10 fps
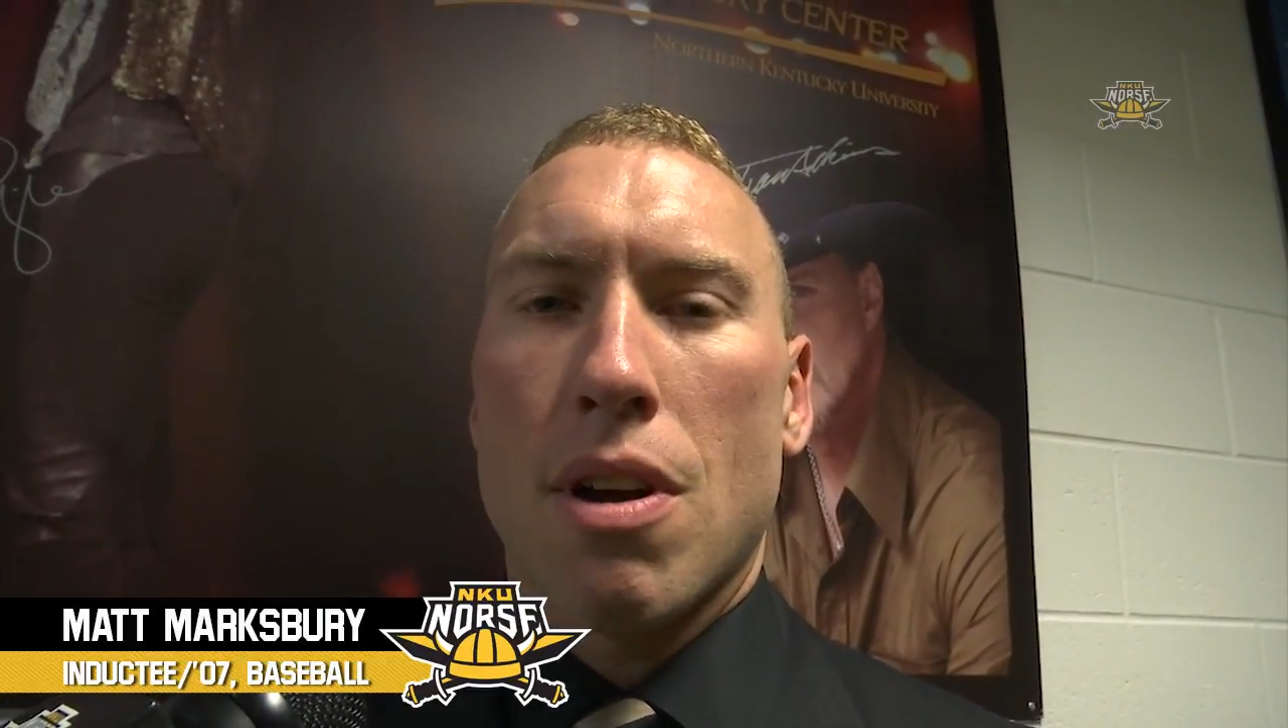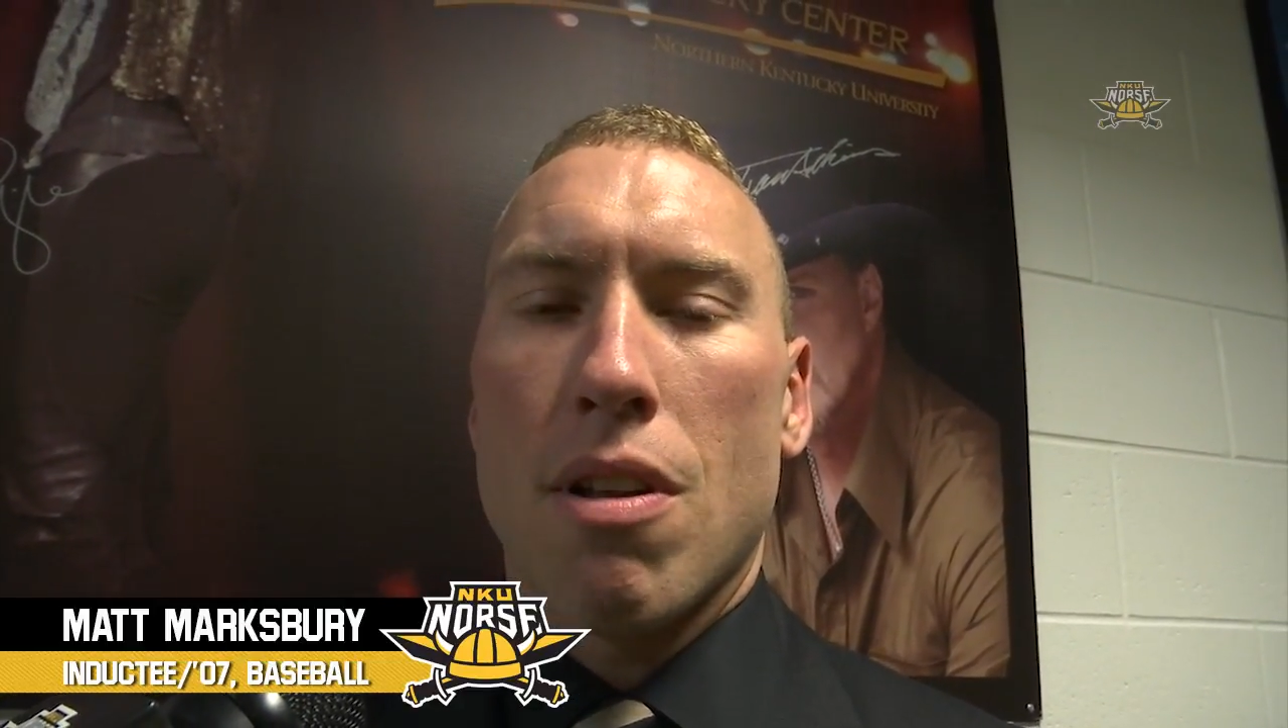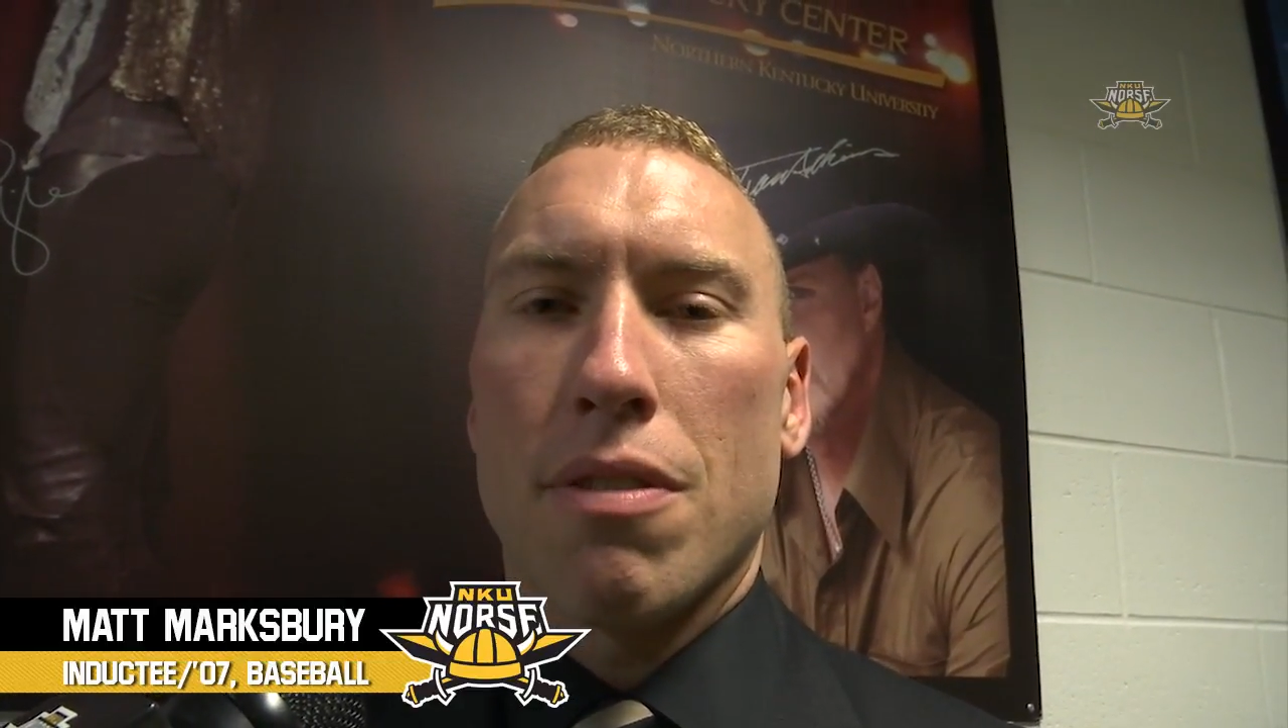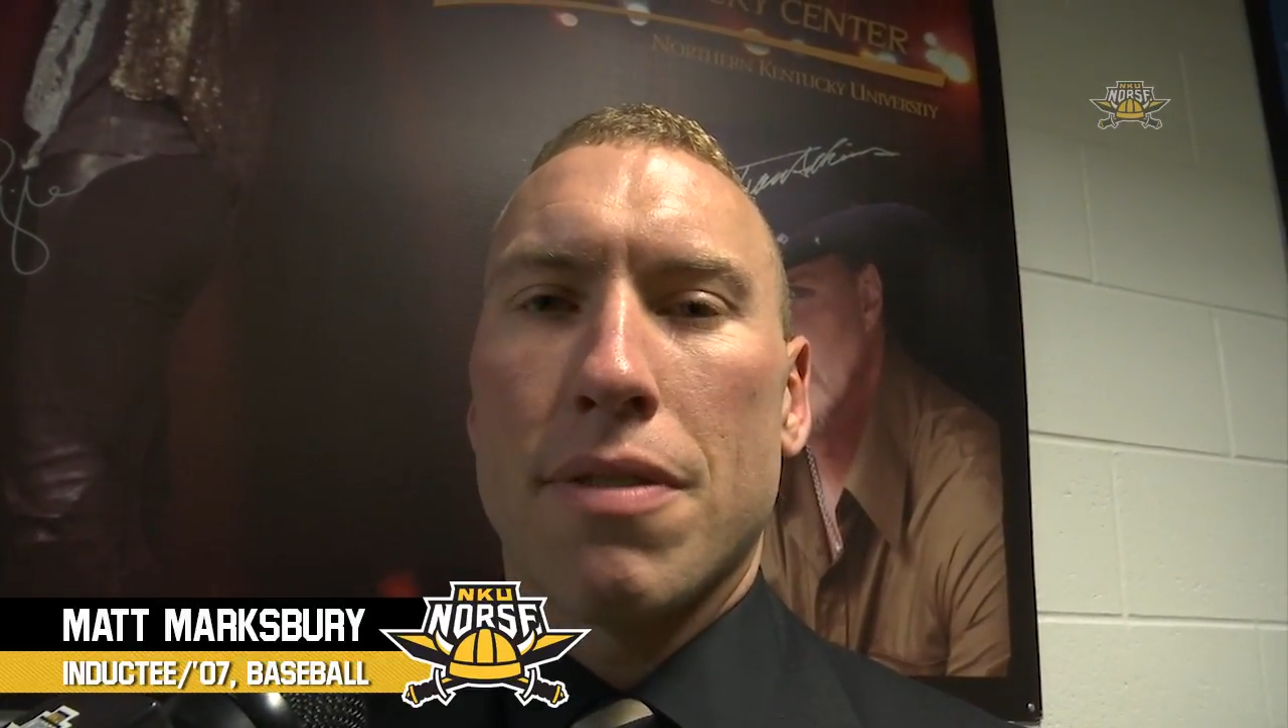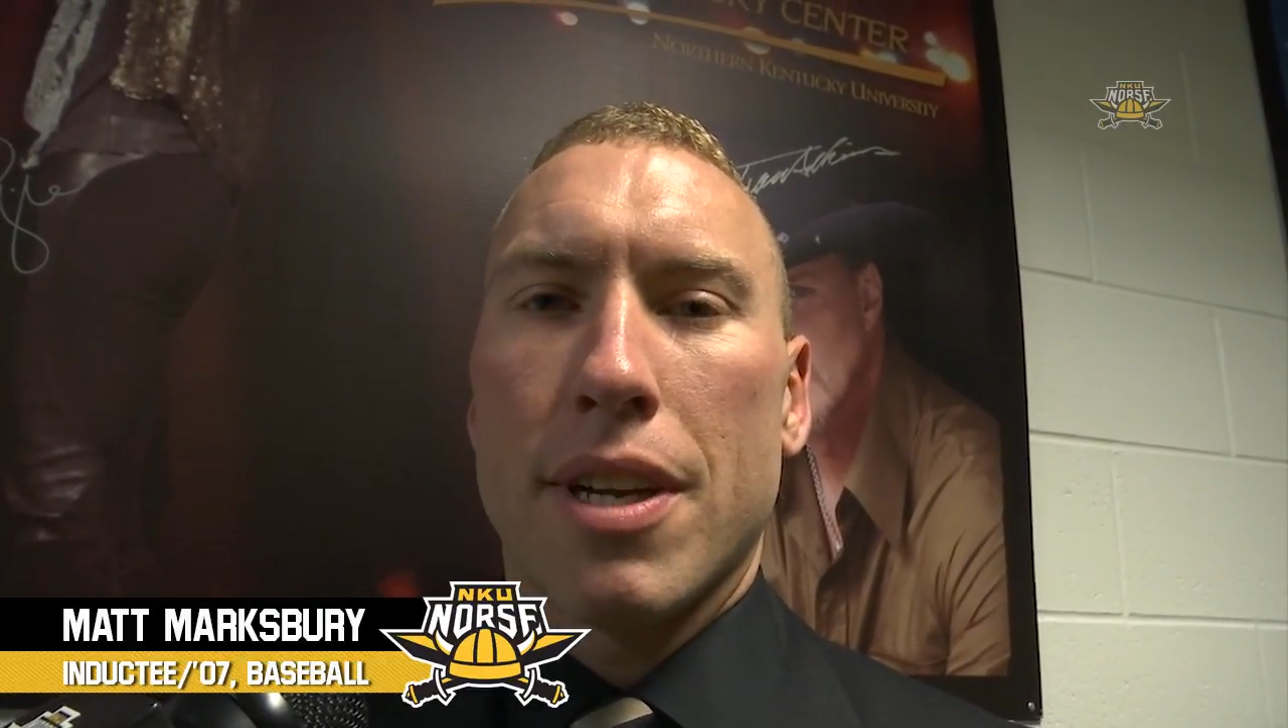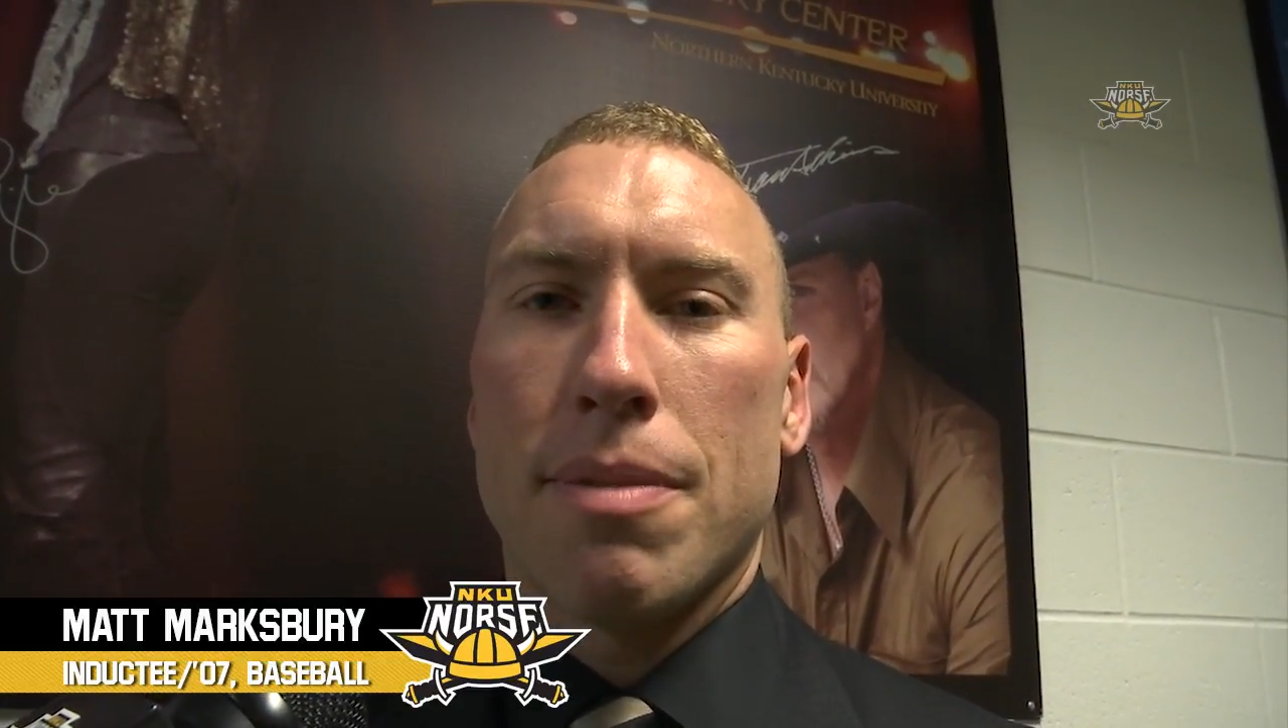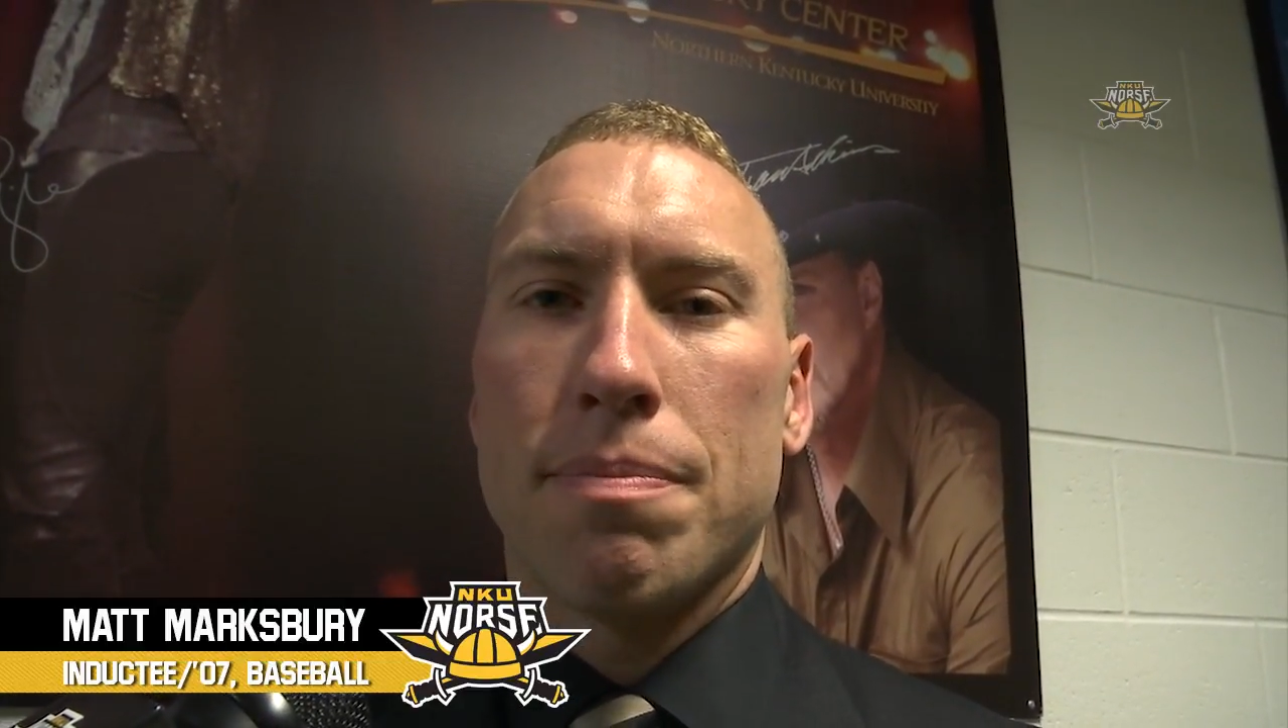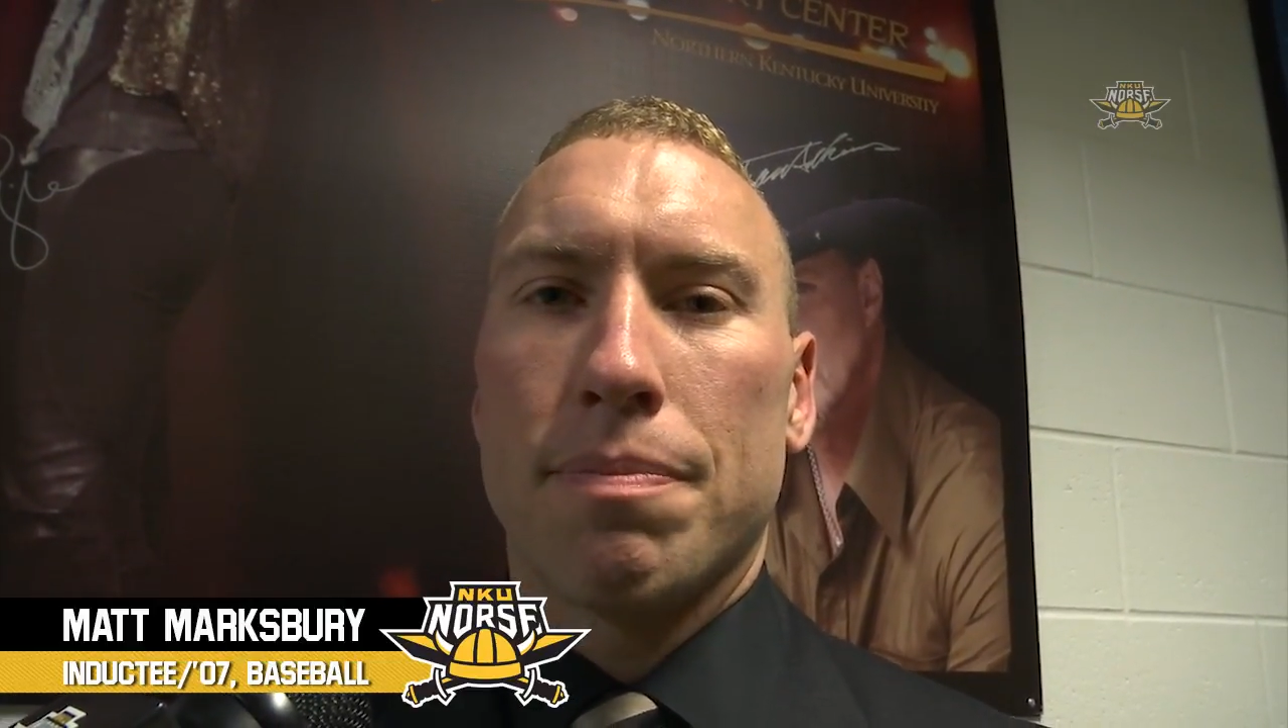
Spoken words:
Hall of Fame